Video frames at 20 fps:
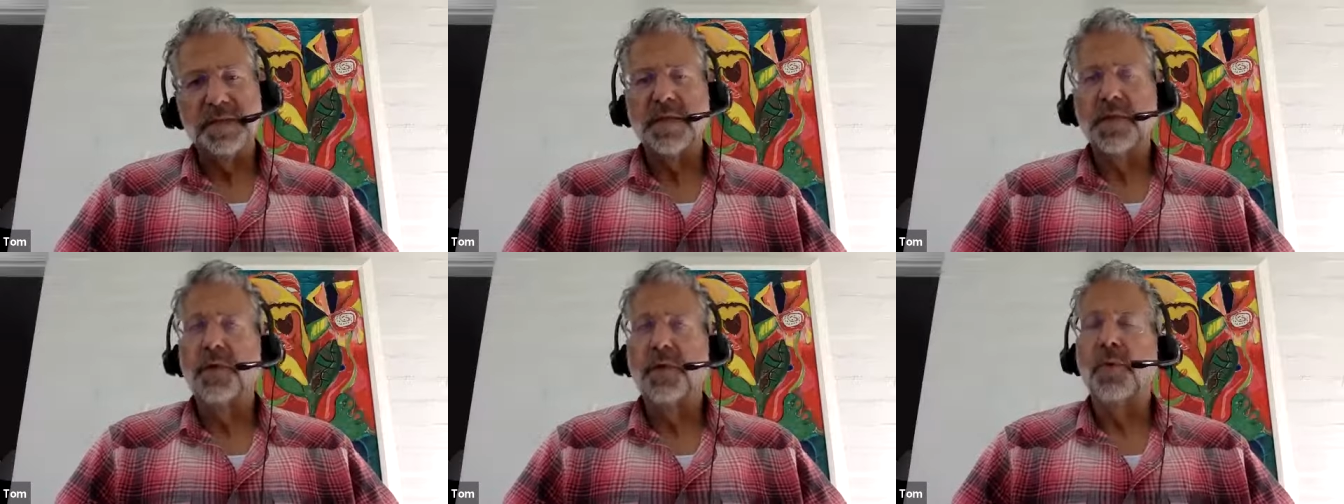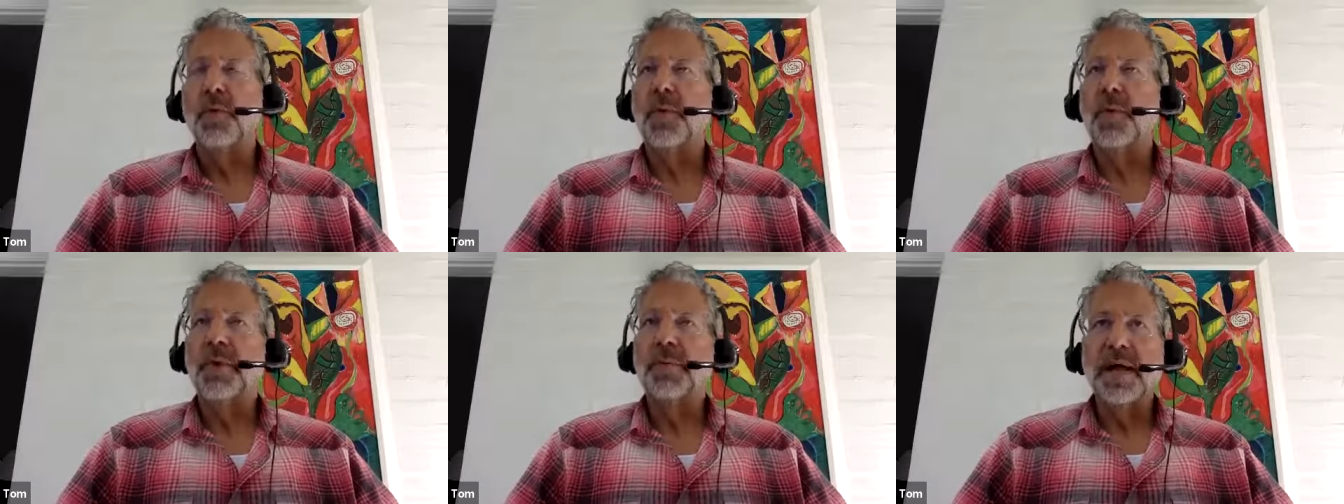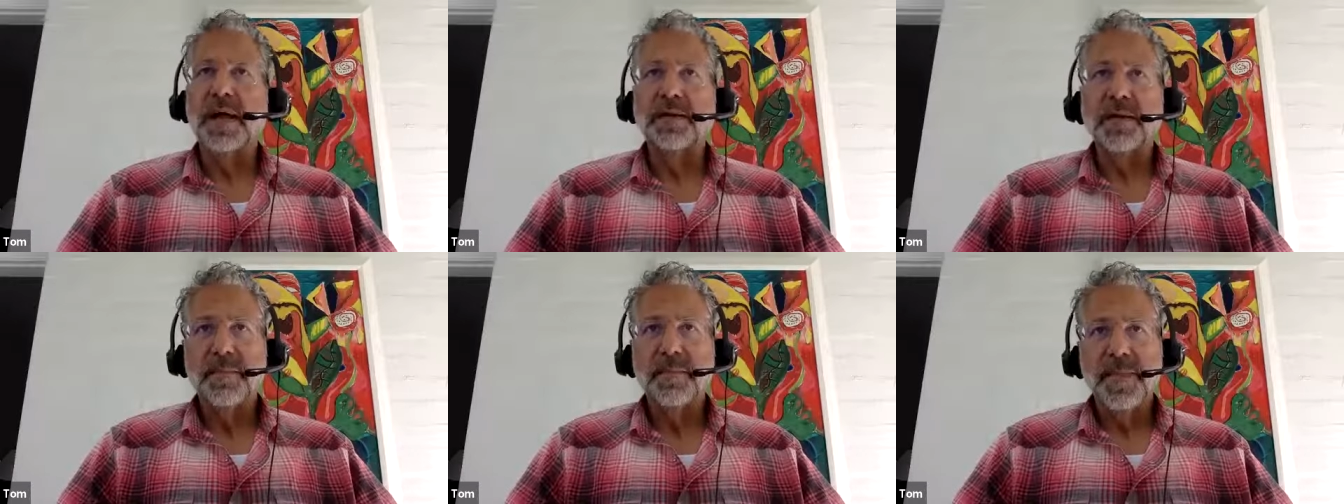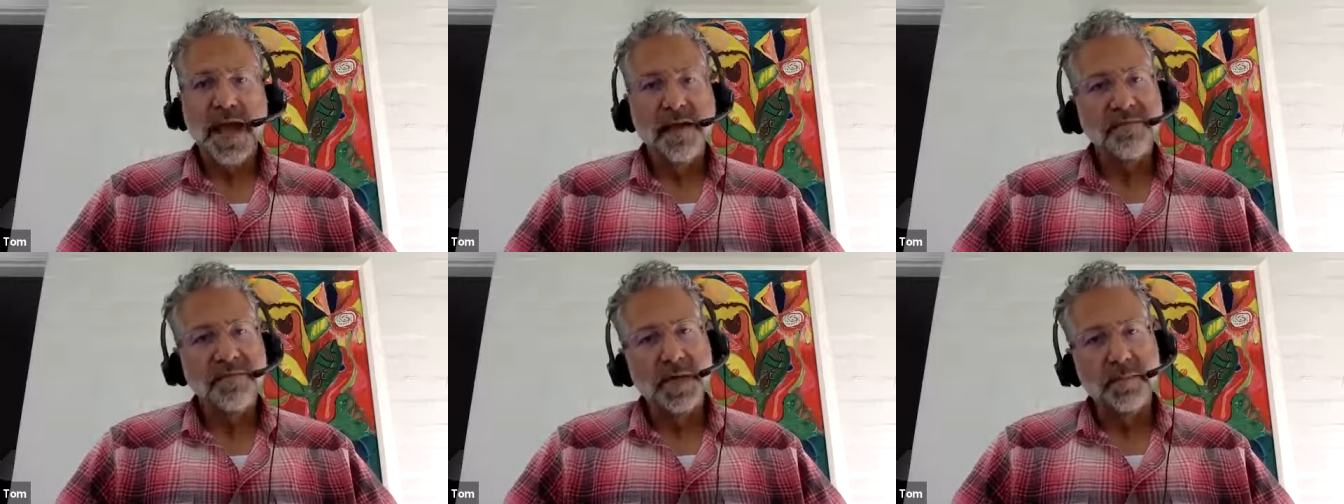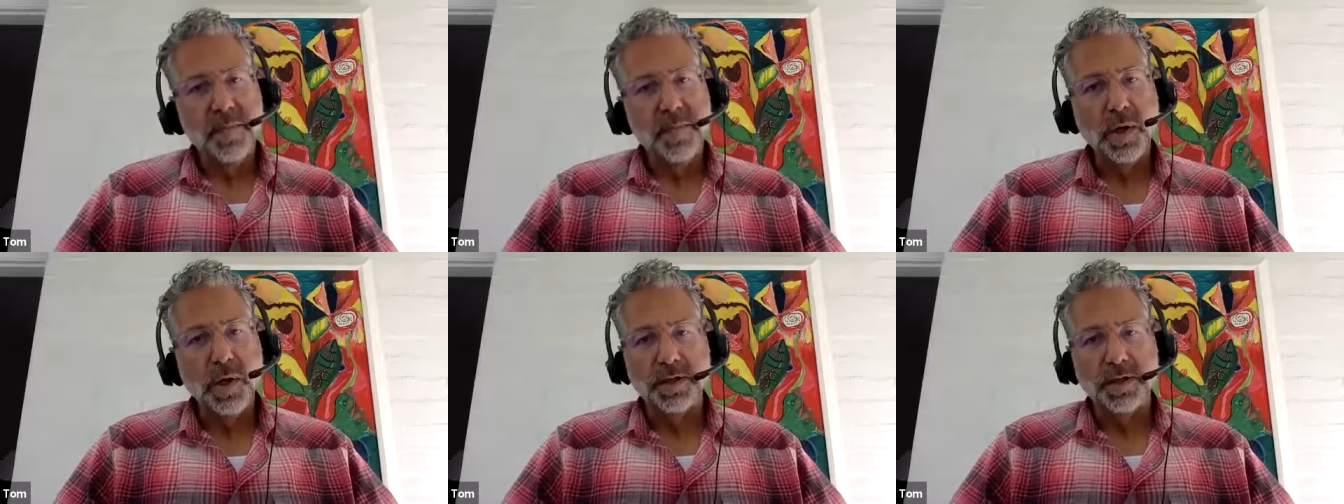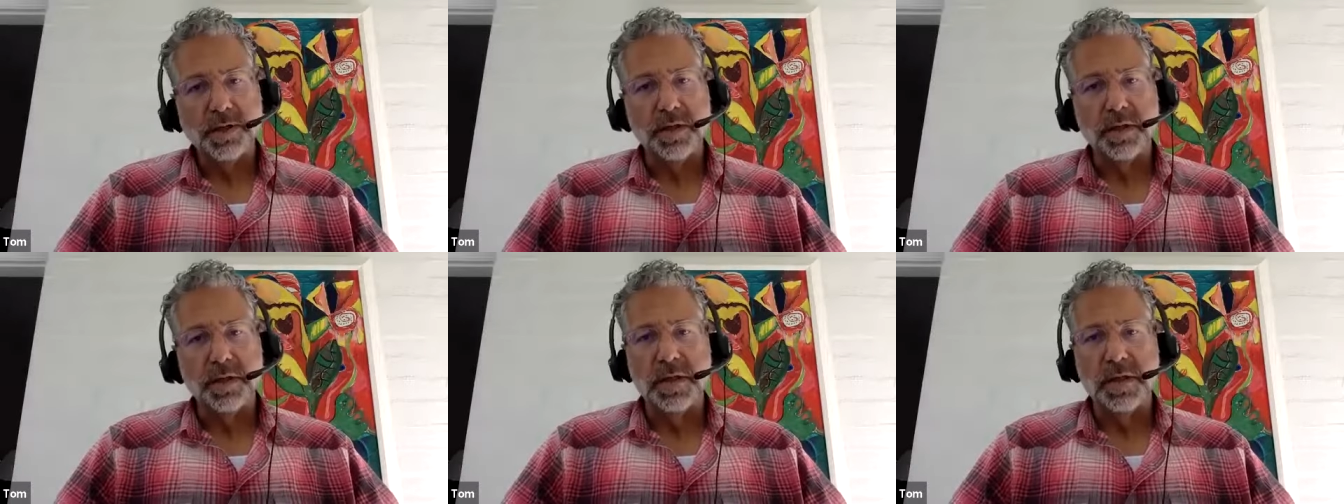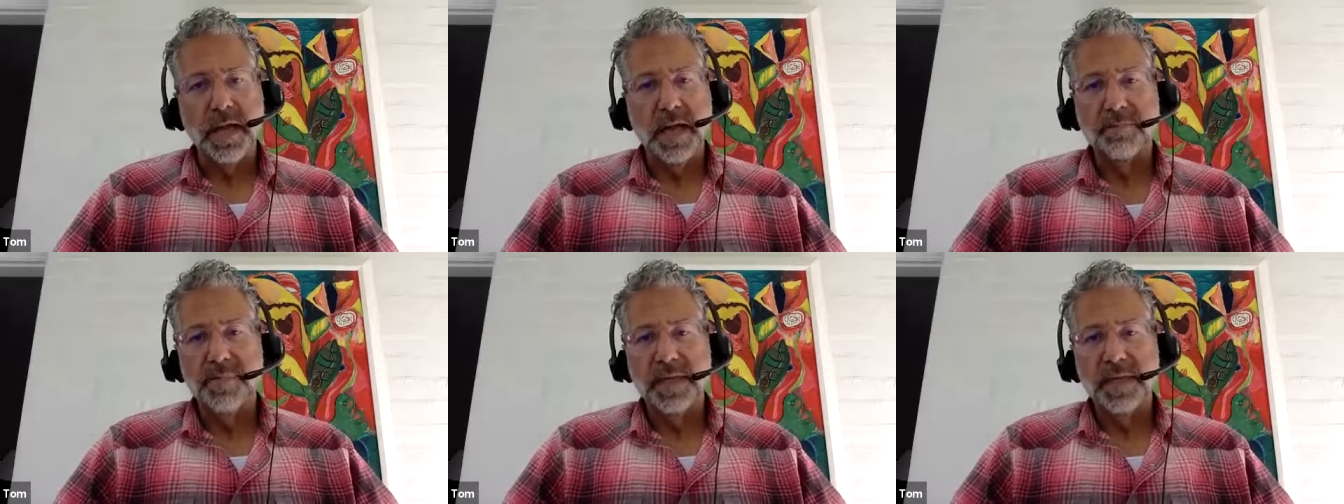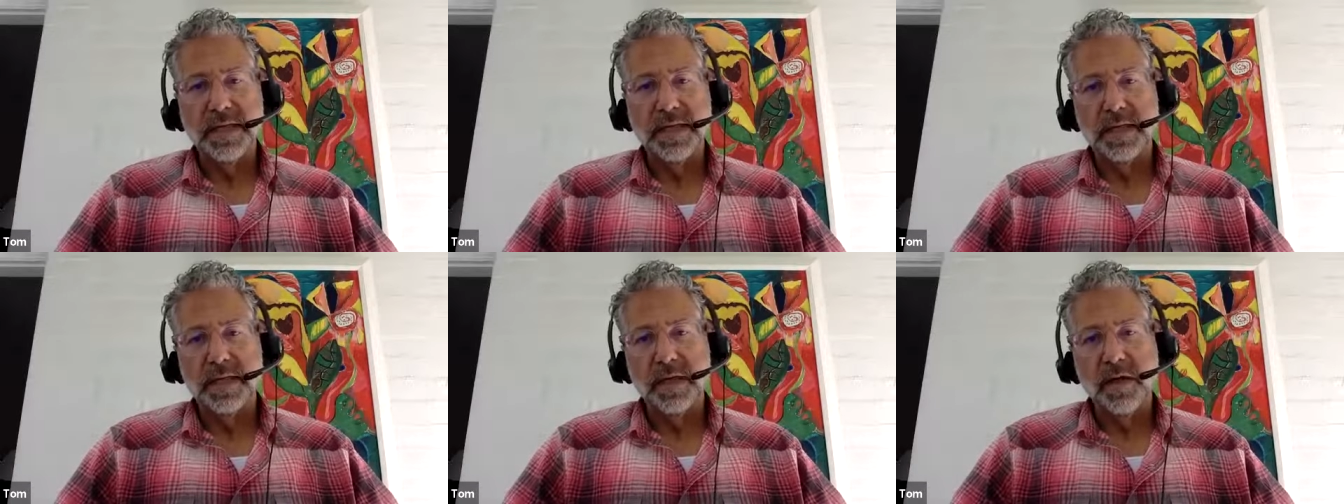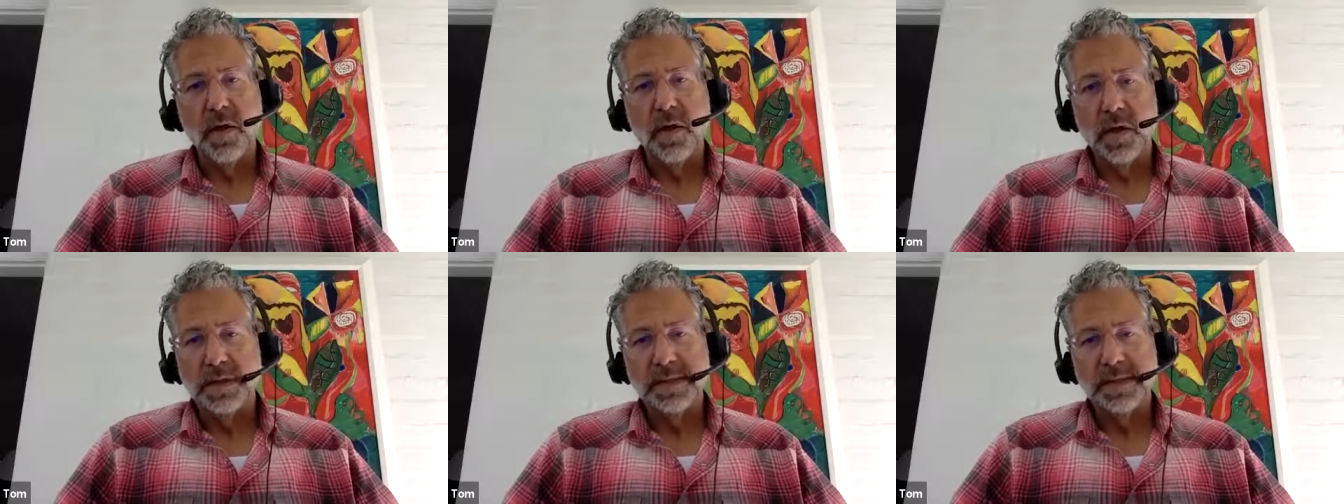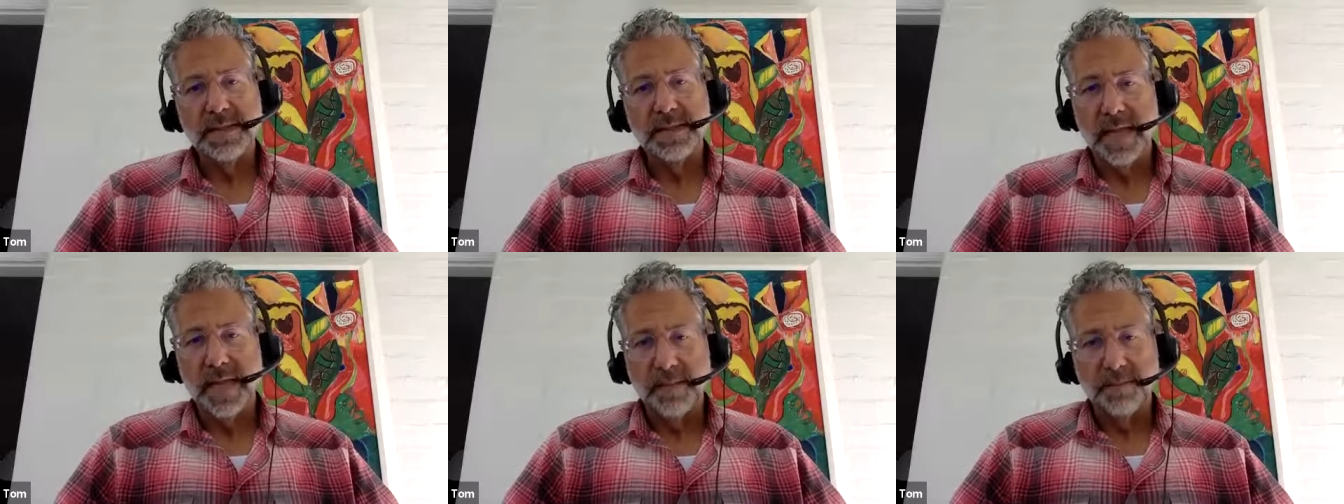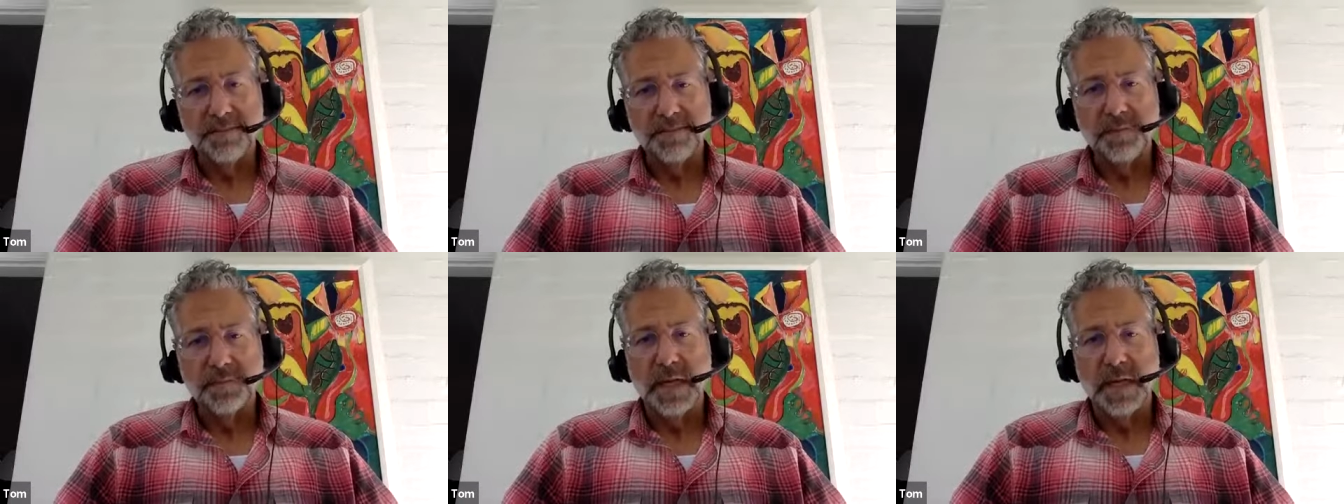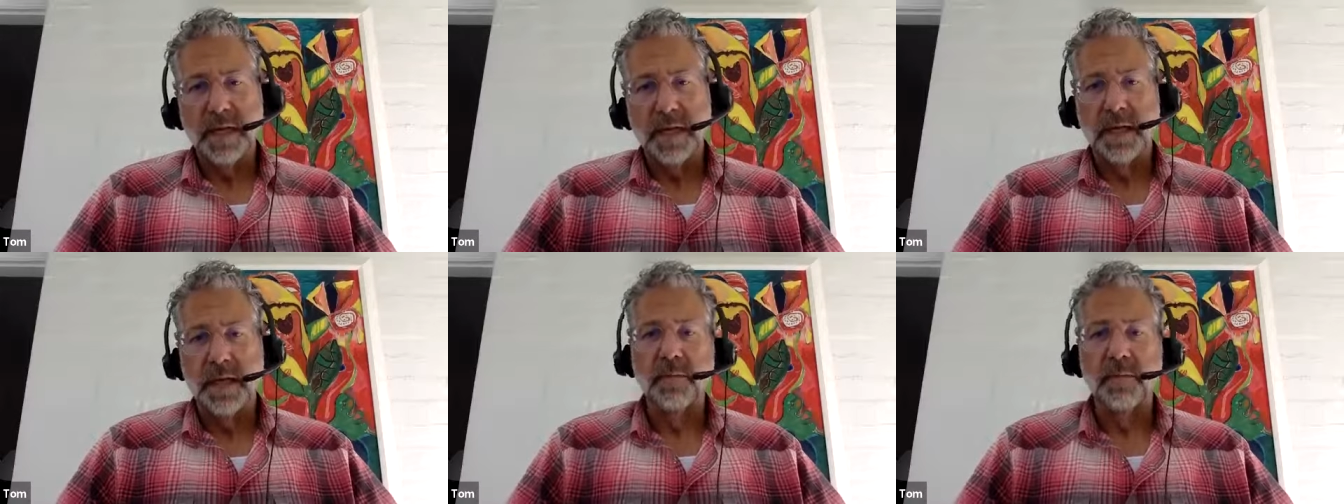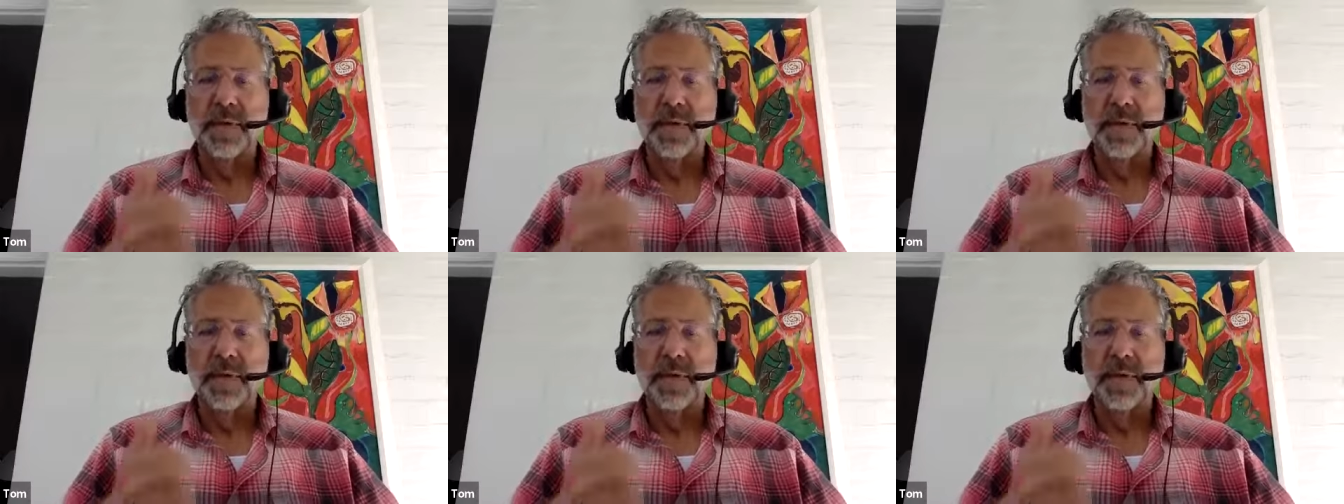So we wound up having a partner, a company that called us up uh,